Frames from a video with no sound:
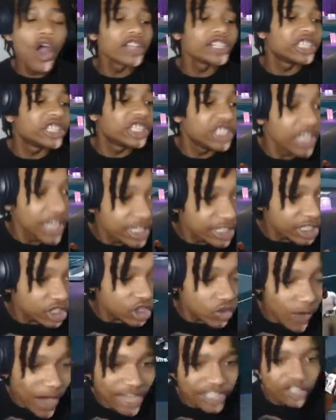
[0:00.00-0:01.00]
On Jesus
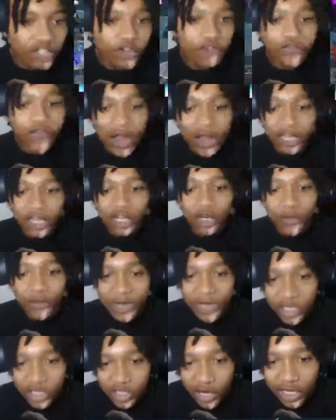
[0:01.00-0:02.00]
Christ, your fucking
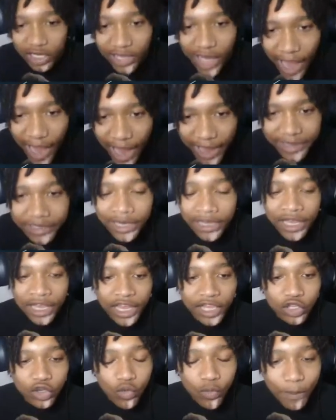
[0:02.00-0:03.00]
career's on the line,
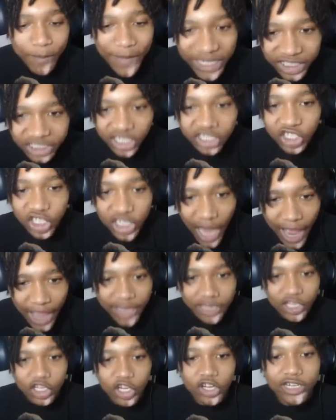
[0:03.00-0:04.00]
and you missed a
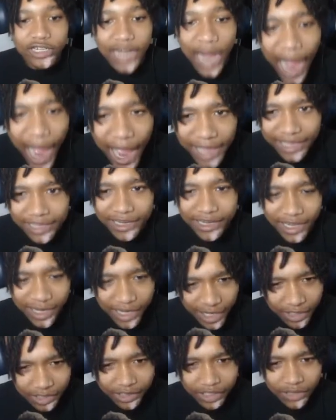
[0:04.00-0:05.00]
shot. You're dying,
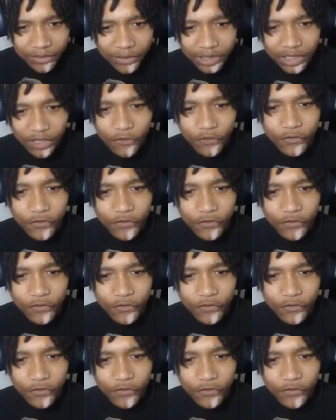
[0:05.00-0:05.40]
nigga. What the